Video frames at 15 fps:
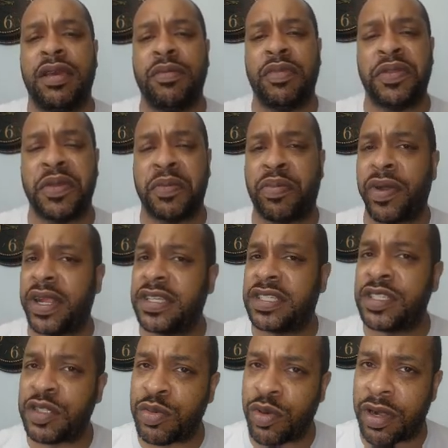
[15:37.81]
but the
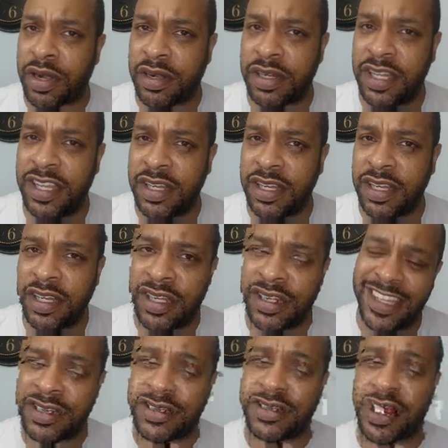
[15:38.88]
prices were the